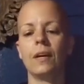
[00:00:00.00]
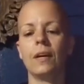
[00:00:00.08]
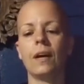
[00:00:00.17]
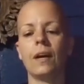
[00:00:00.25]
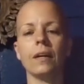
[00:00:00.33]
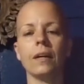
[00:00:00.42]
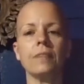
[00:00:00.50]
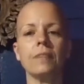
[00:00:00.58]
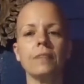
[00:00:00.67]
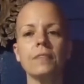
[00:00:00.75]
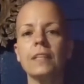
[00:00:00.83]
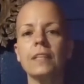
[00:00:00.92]
our
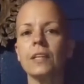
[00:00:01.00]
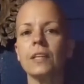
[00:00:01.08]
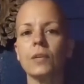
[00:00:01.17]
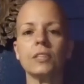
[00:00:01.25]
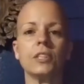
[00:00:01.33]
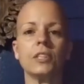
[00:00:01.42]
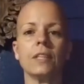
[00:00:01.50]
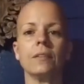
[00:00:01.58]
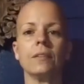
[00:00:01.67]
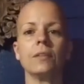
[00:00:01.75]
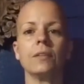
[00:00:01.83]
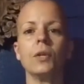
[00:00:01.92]
infinite question,
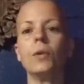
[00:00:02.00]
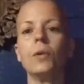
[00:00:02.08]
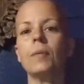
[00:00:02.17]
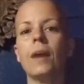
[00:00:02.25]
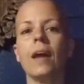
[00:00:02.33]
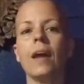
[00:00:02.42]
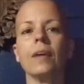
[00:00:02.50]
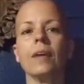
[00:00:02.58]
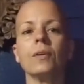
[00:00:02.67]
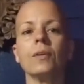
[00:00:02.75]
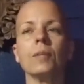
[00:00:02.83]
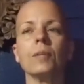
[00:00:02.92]
who am I?
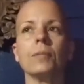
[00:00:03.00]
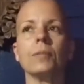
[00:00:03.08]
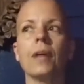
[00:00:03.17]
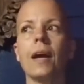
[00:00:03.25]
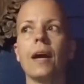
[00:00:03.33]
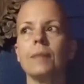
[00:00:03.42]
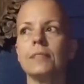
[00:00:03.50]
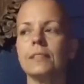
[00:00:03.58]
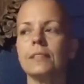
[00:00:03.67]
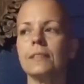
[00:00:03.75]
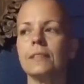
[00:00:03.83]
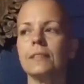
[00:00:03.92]
Or perhaps,
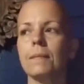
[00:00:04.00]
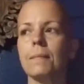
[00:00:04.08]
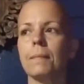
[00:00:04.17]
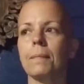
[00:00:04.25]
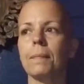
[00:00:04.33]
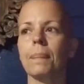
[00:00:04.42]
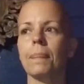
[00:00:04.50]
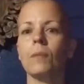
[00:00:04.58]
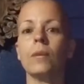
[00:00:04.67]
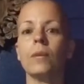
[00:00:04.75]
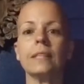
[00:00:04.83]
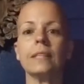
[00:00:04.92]
what
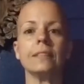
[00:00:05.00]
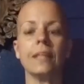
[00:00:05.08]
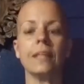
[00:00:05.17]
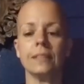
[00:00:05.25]
is this?